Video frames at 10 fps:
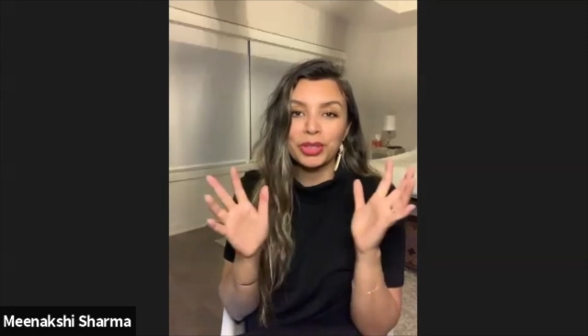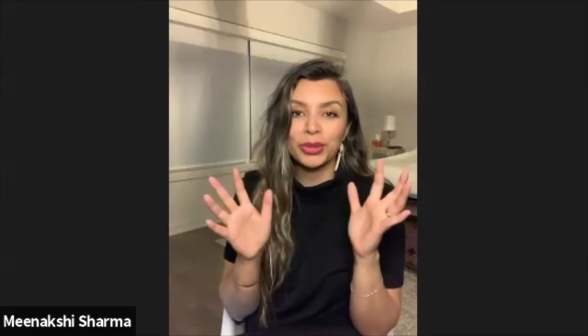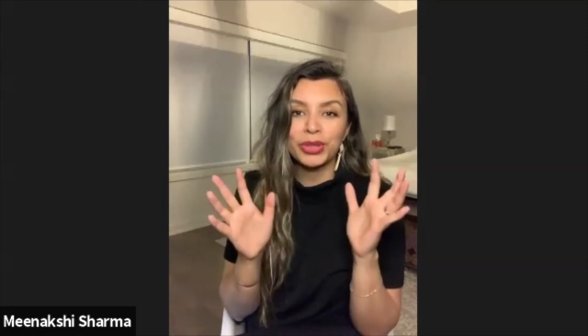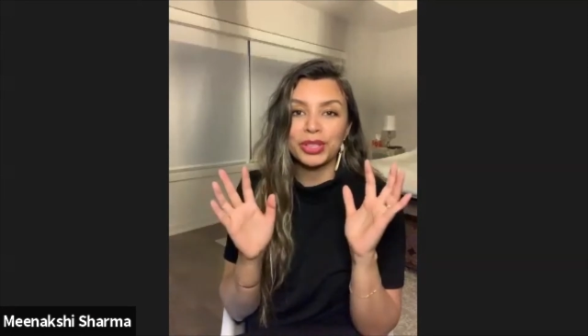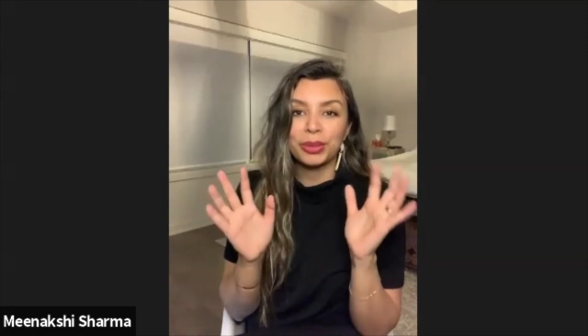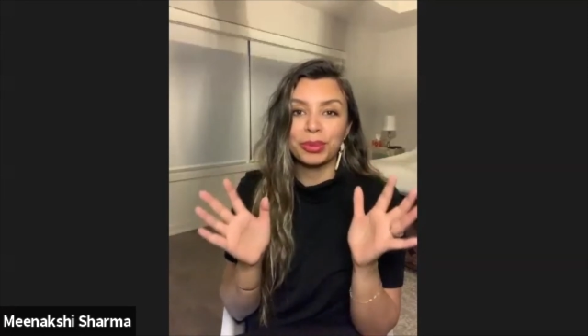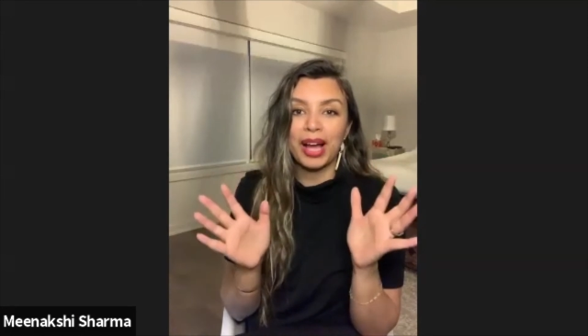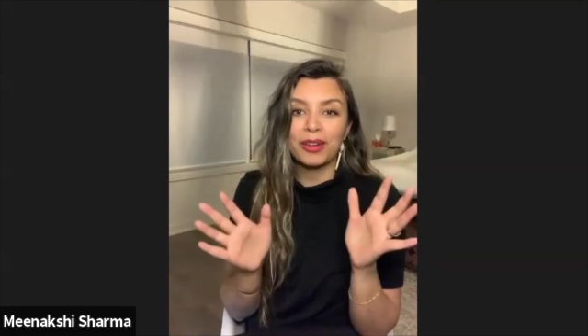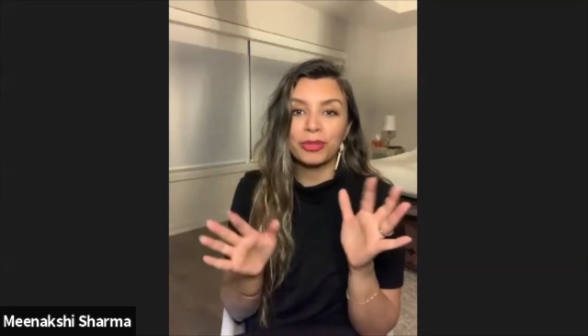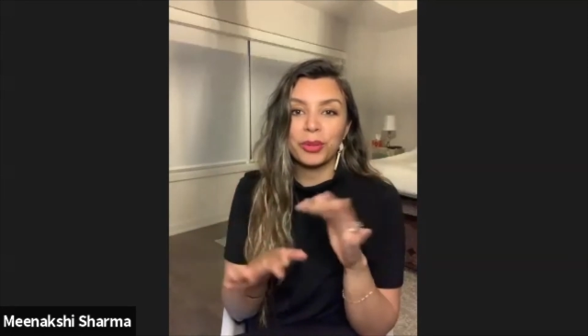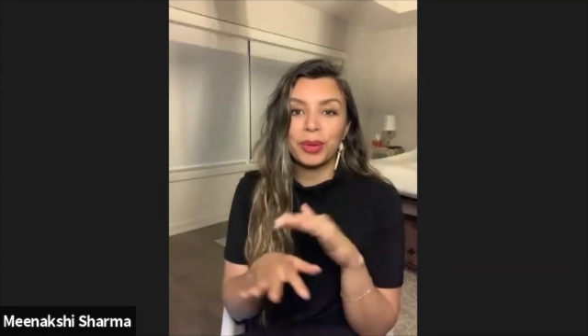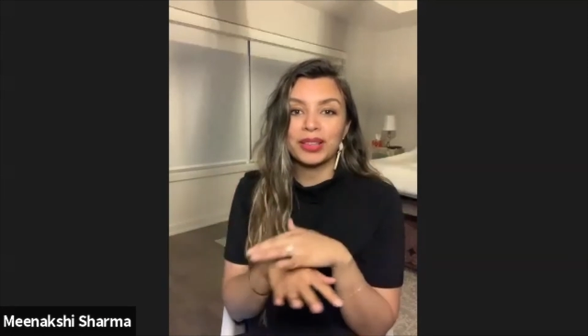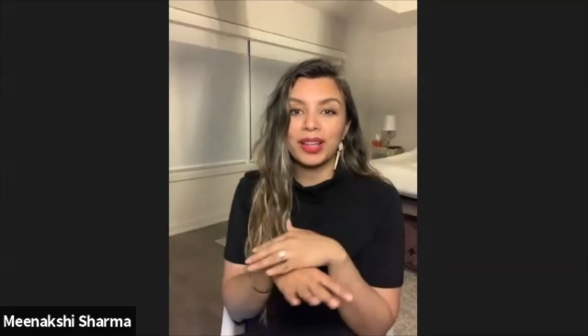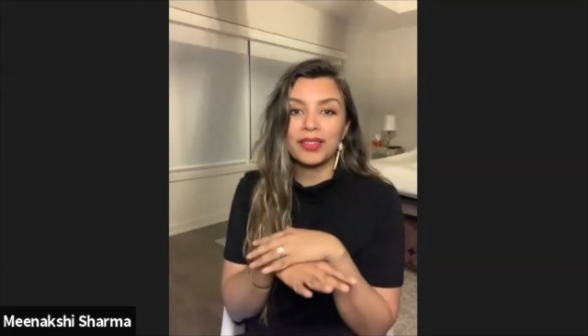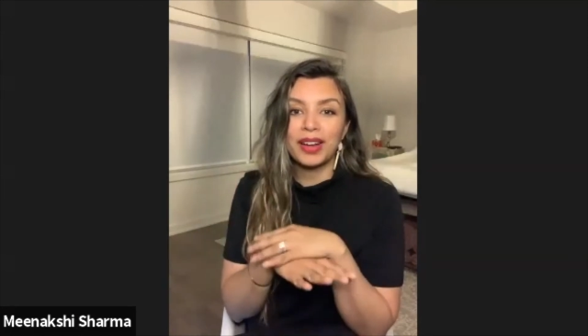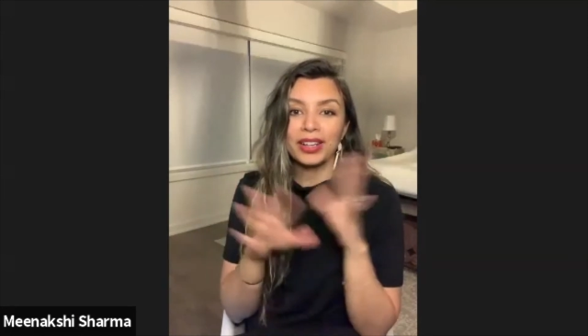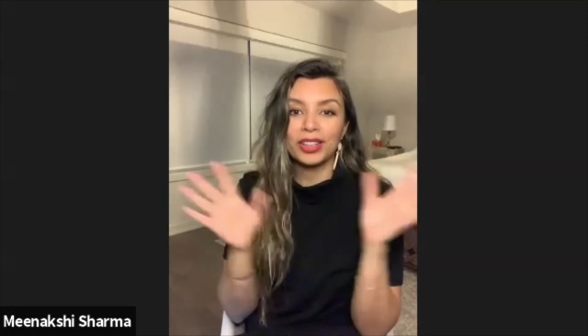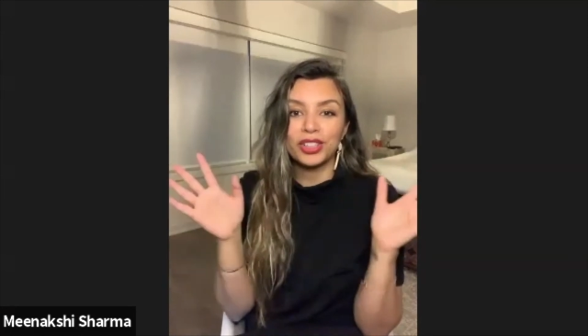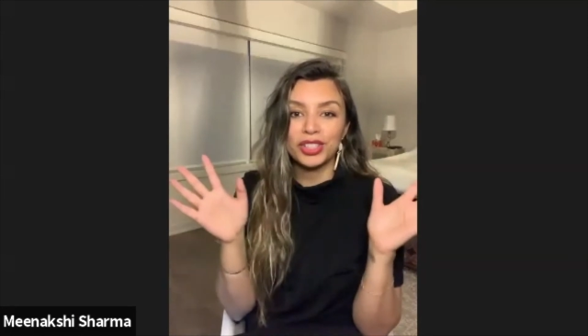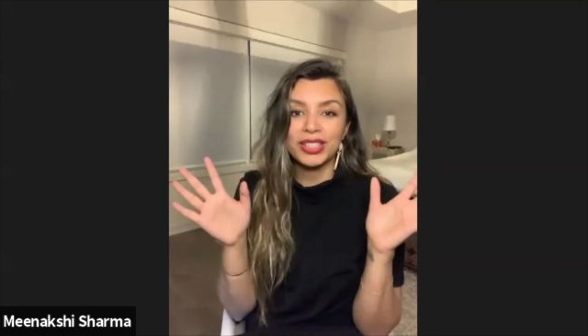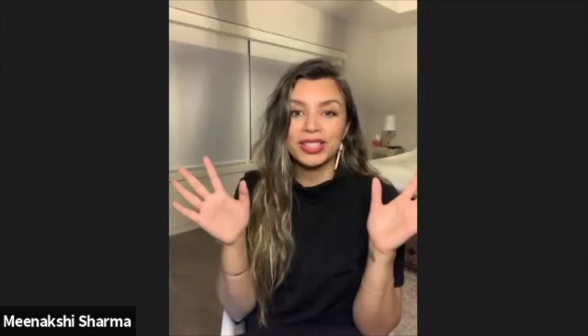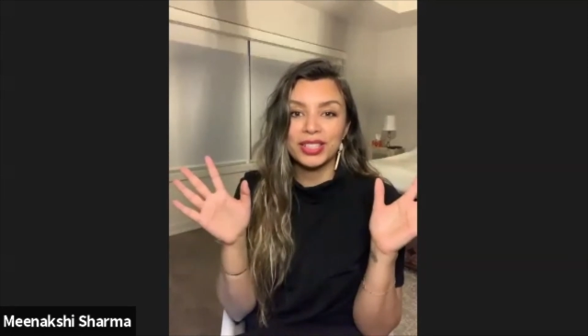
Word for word: Jokes, and your platform. I love how you're just,